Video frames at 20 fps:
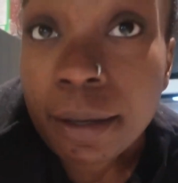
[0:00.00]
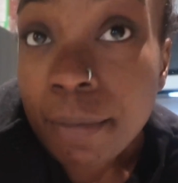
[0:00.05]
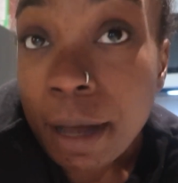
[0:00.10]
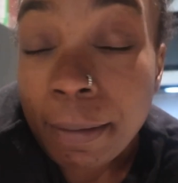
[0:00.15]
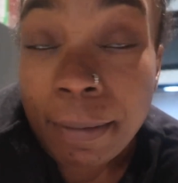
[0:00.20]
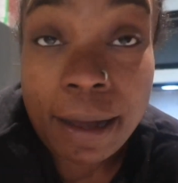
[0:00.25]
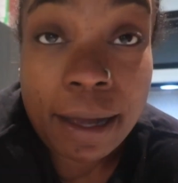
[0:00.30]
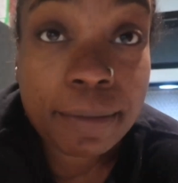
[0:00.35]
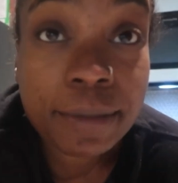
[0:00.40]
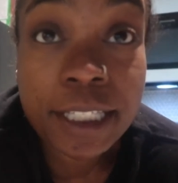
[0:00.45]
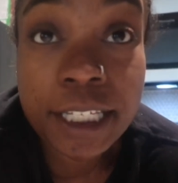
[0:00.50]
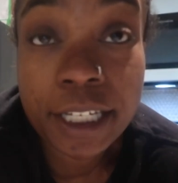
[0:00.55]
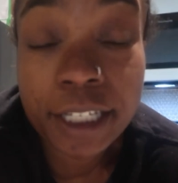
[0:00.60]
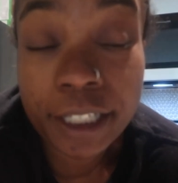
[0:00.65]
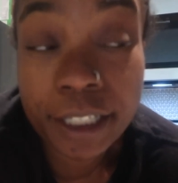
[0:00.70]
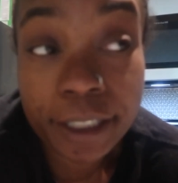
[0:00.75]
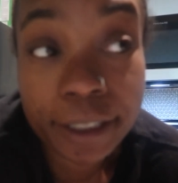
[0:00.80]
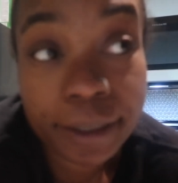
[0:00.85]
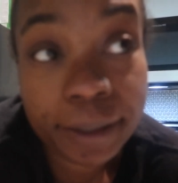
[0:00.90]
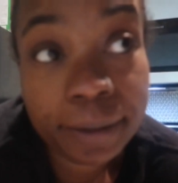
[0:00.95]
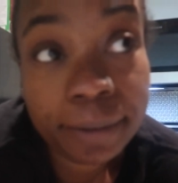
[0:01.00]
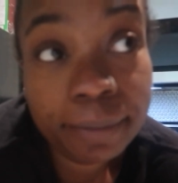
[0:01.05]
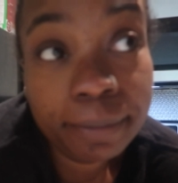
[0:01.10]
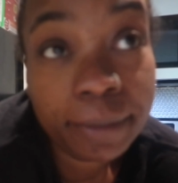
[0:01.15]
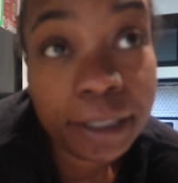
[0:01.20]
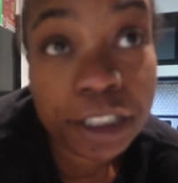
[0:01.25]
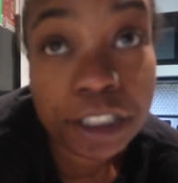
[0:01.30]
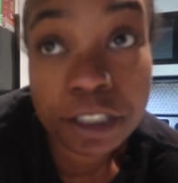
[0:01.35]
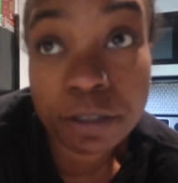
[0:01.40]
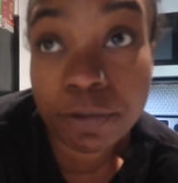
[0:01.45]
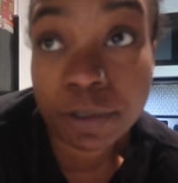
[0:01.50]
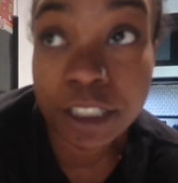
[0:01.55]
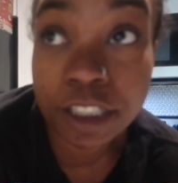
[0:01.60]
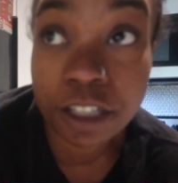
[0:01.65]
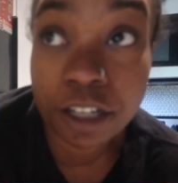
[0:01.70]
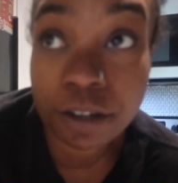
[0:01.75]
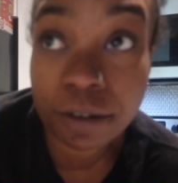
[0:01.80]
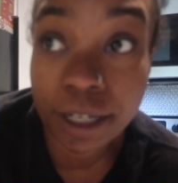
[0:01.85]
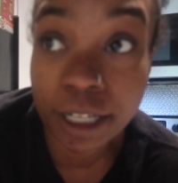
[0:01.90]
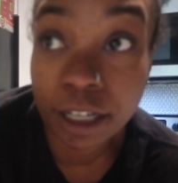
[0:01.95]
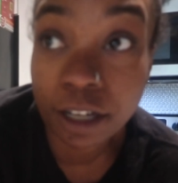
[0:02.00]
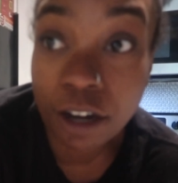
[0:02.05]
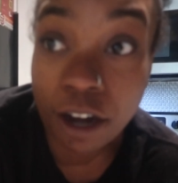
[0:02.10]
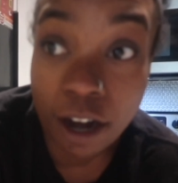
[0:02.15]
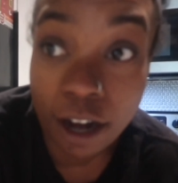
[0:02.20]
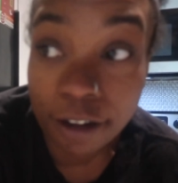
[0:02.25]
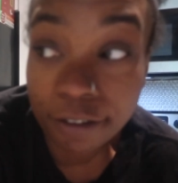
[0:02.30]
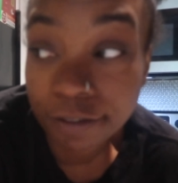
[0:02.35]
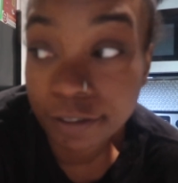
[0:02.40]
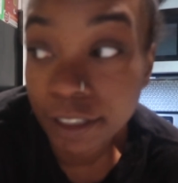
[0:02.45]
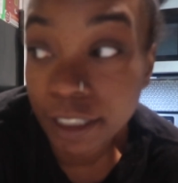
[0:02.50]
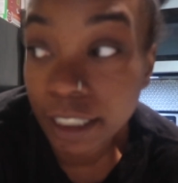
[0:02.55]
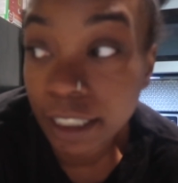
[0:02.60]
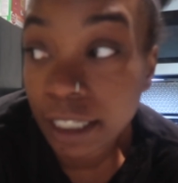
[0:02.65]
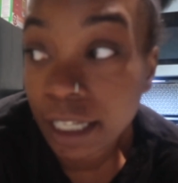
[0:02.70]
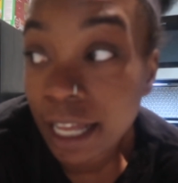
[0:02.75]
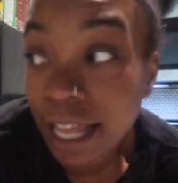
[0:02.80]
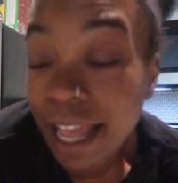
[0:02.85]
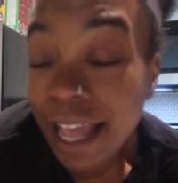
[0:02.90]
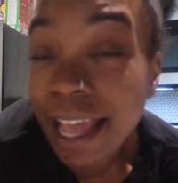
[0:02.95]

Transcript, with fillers: my mom's here, but she went to go get coffee.